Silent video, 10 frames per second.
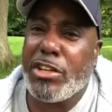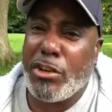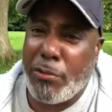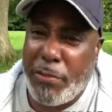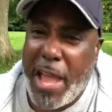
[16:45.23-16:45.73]

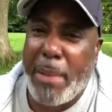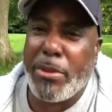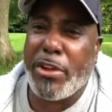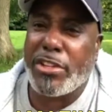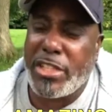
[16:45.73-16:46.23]
your
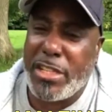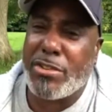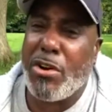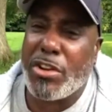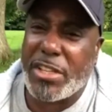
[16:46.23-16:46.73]
family or
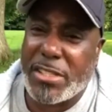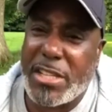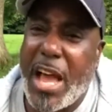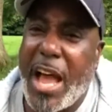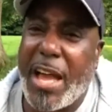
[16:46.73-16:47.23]
she's on your
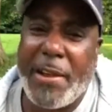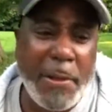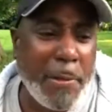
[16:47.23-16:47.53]
side.